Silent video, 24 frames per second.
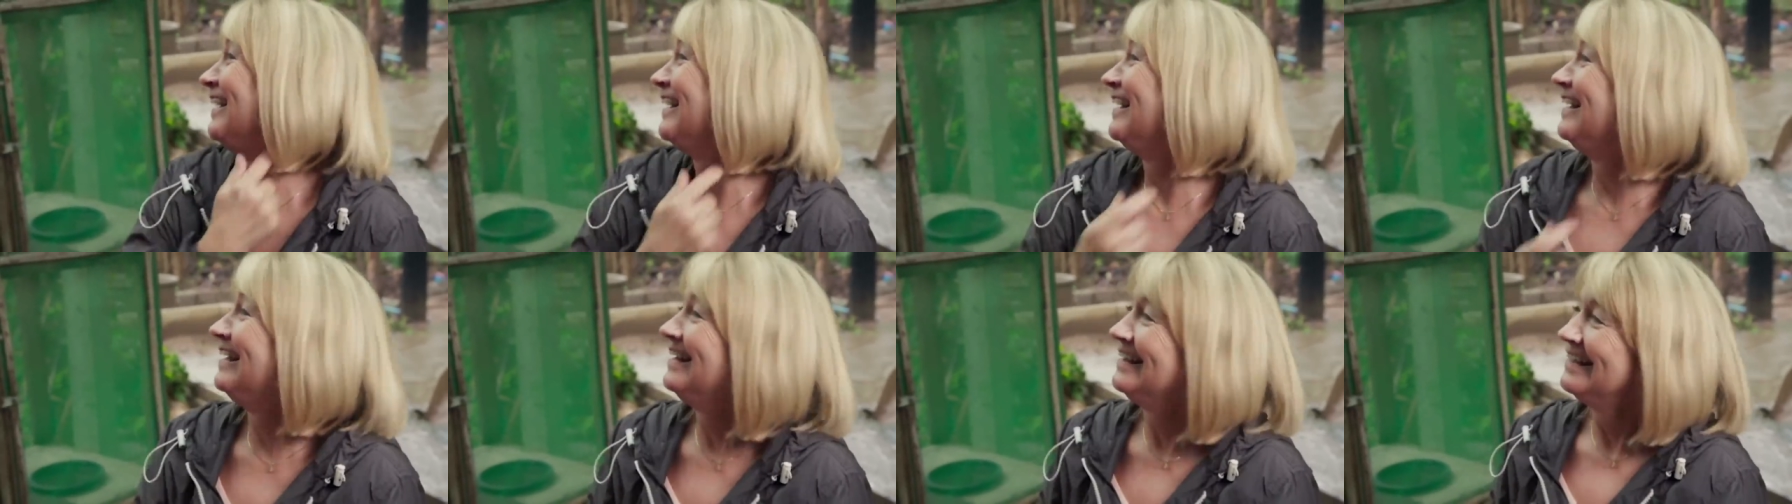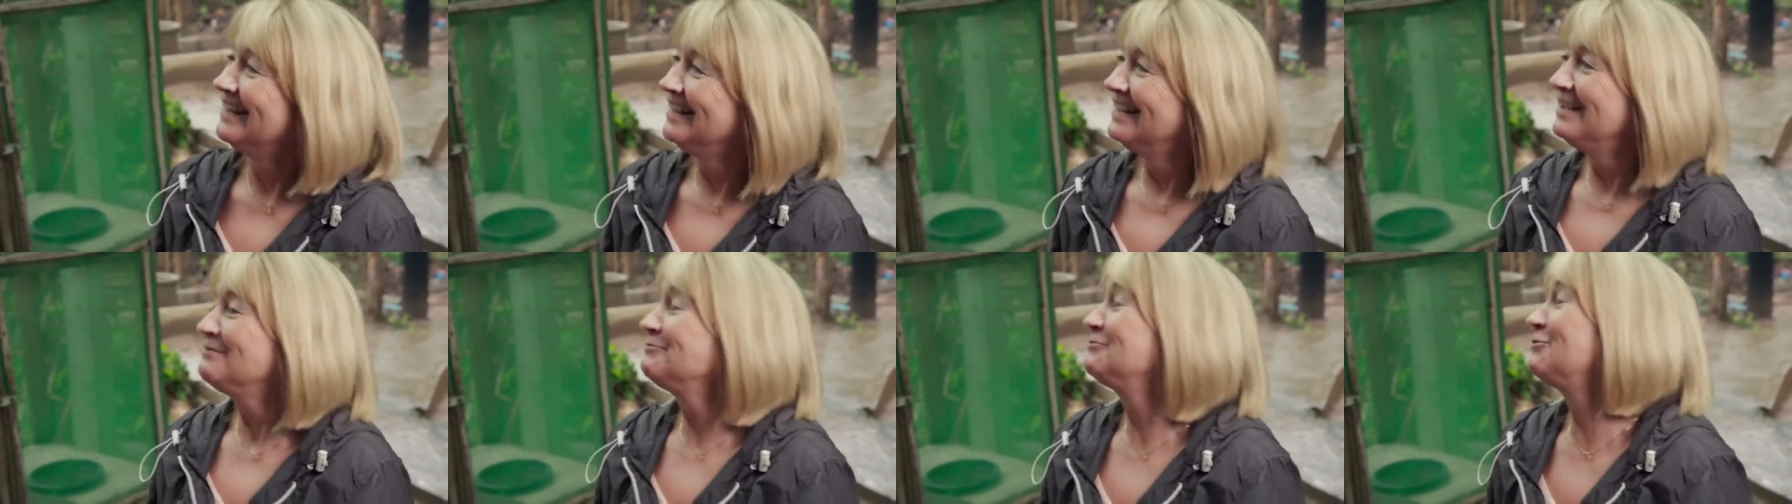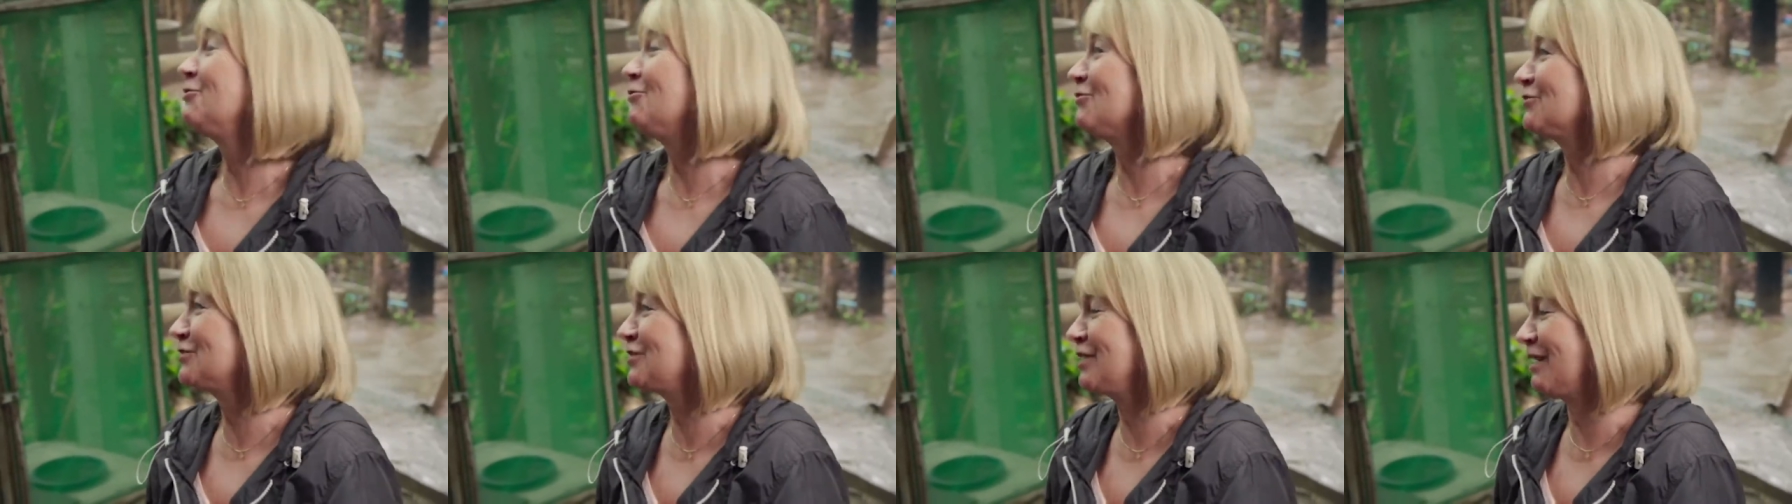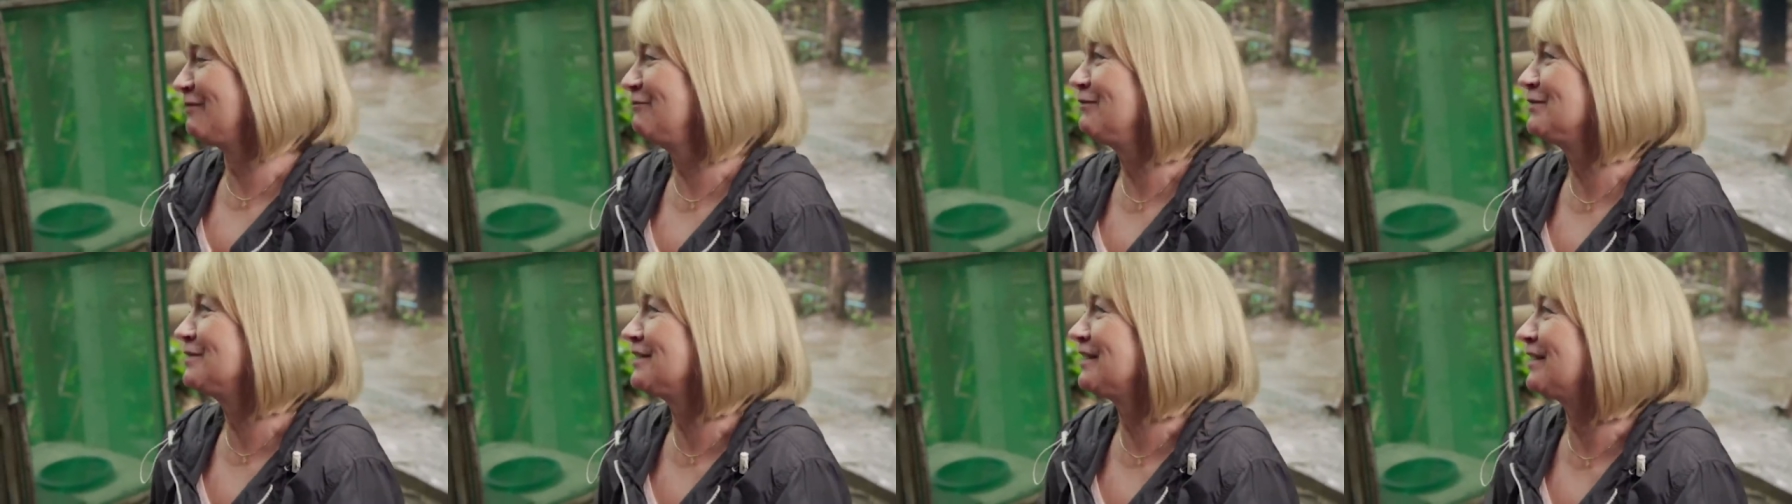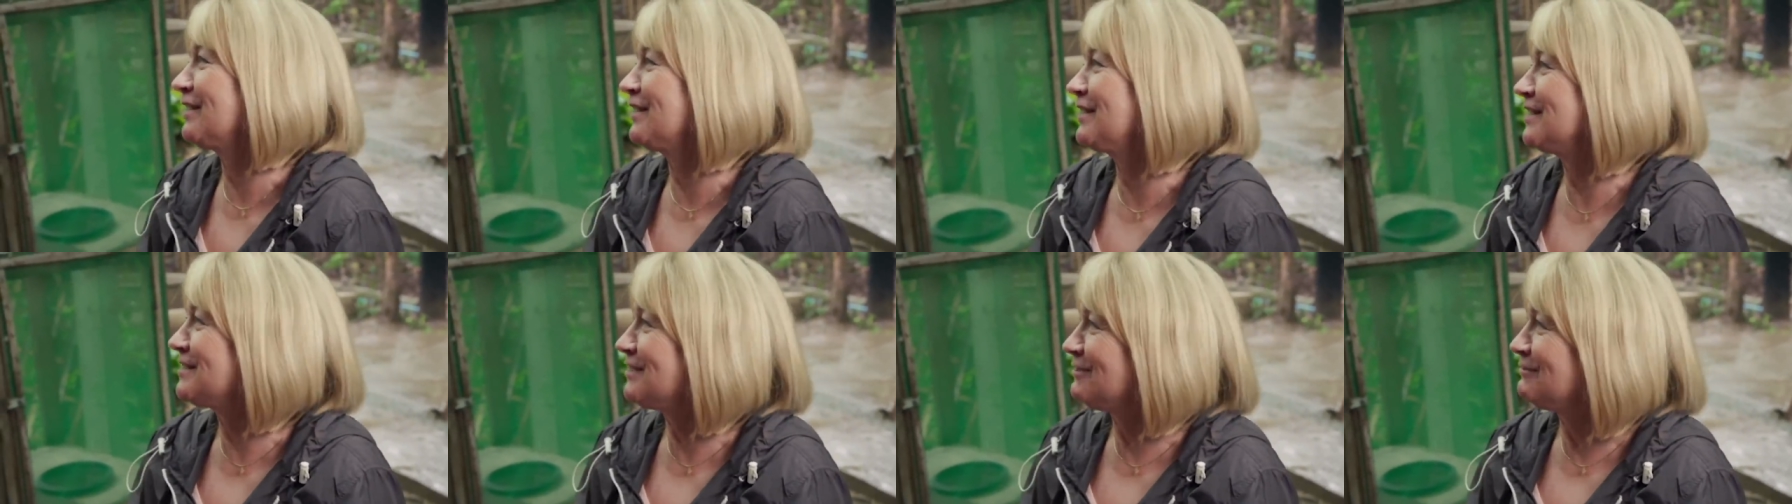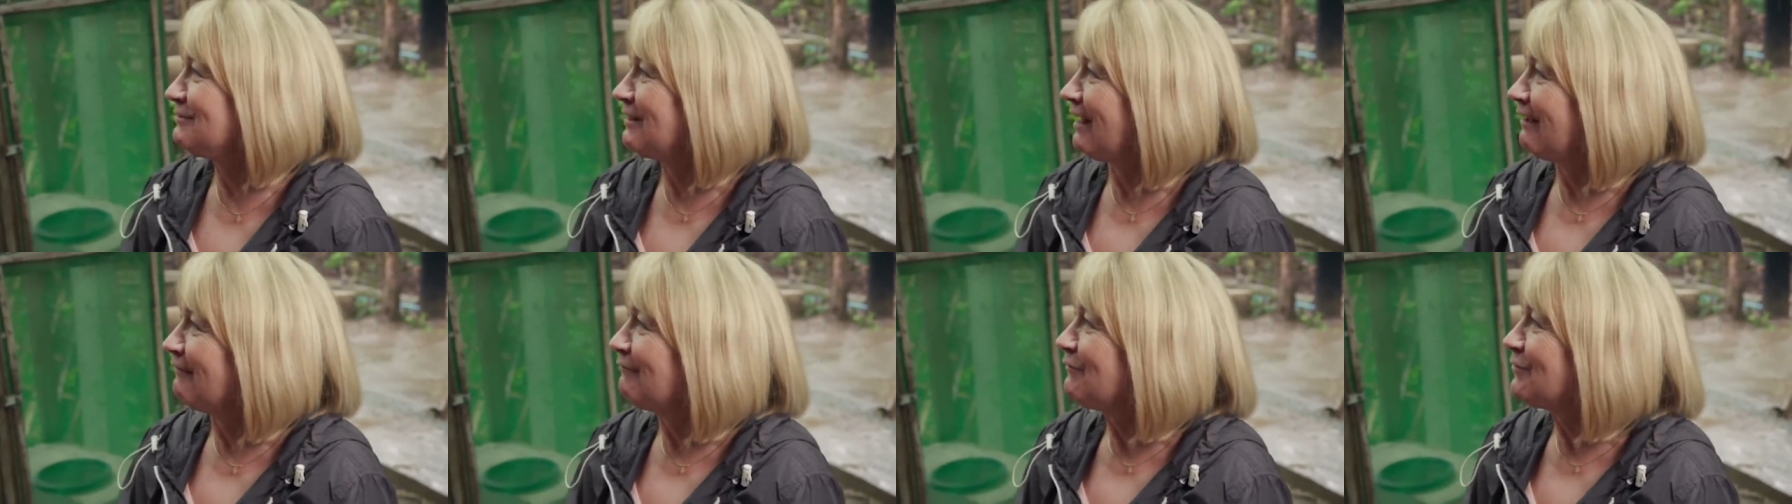yeah. Of course I wasn't going to
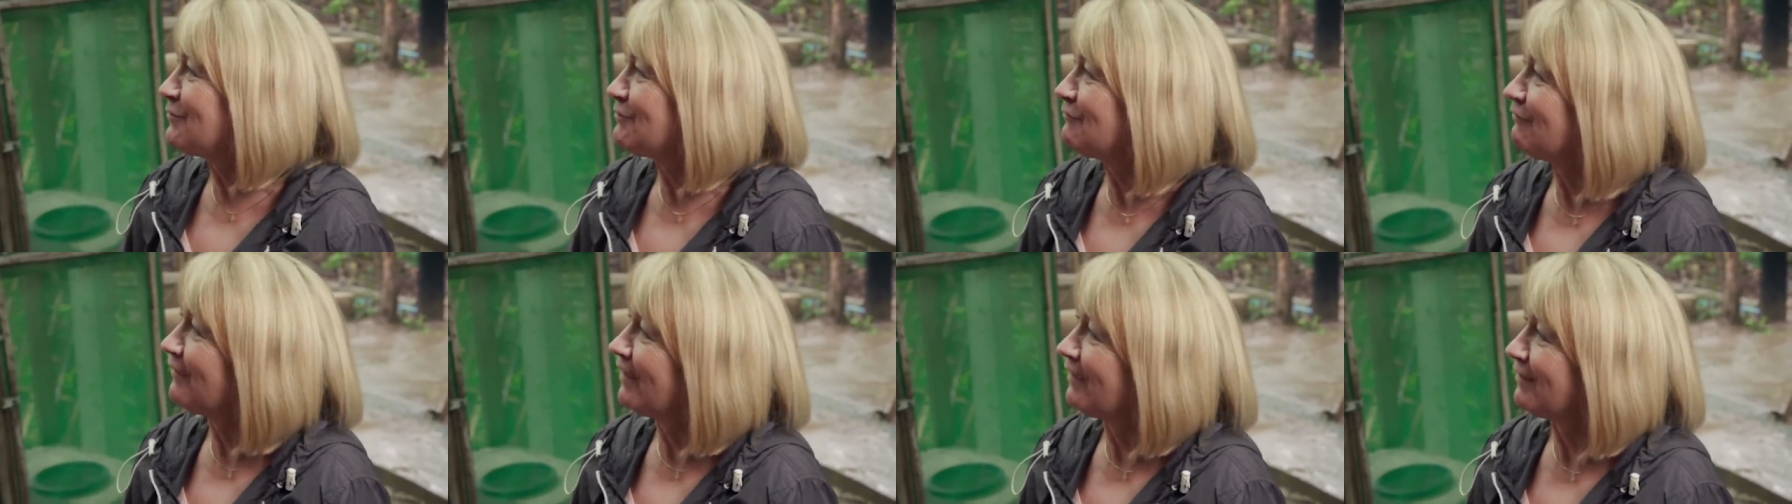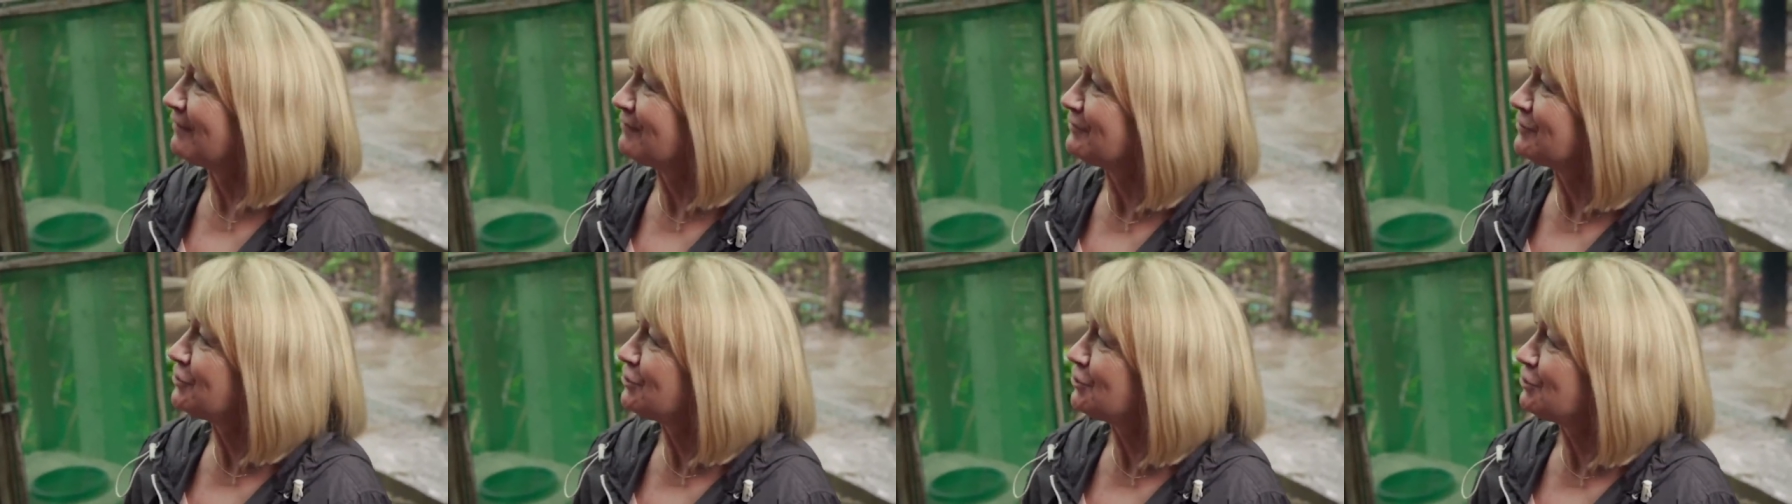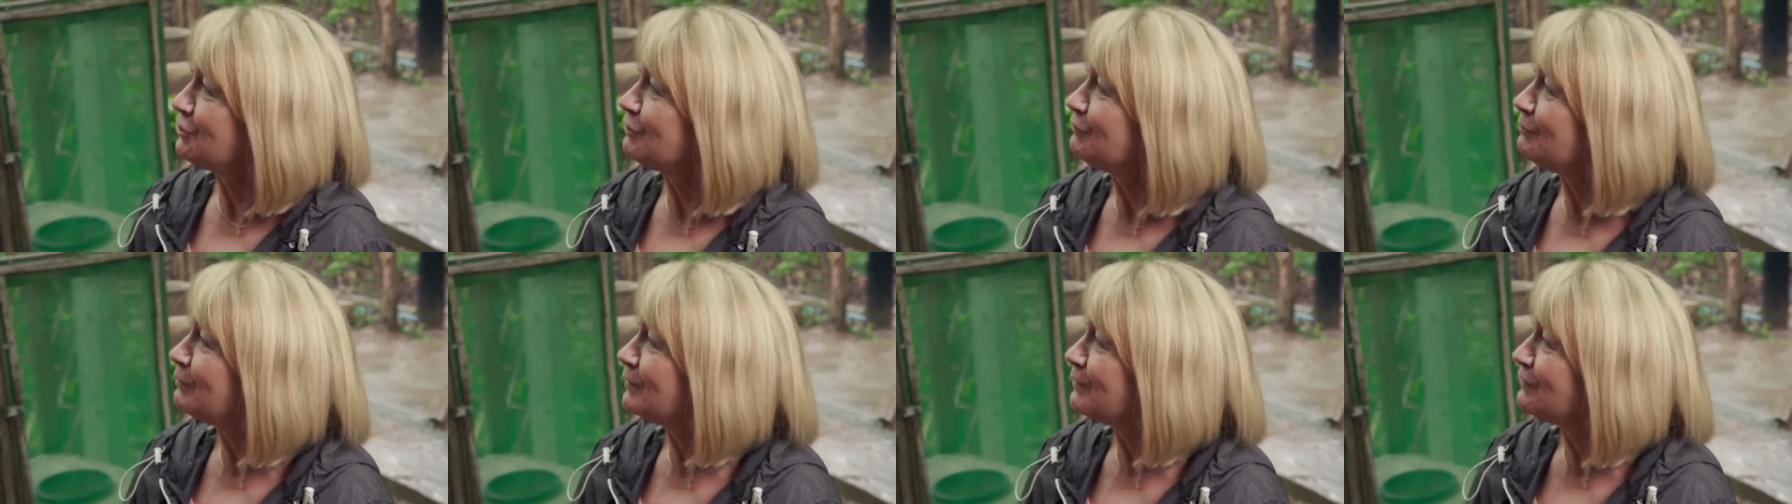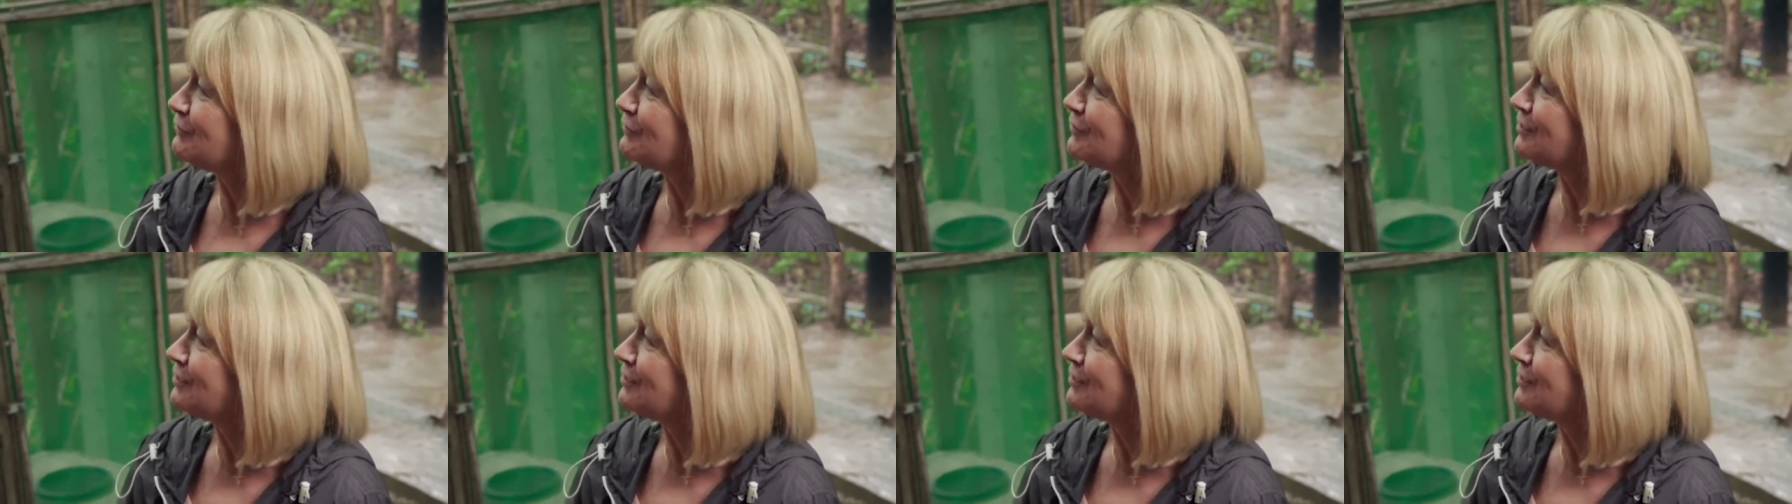do that. What do you think, I'm stupid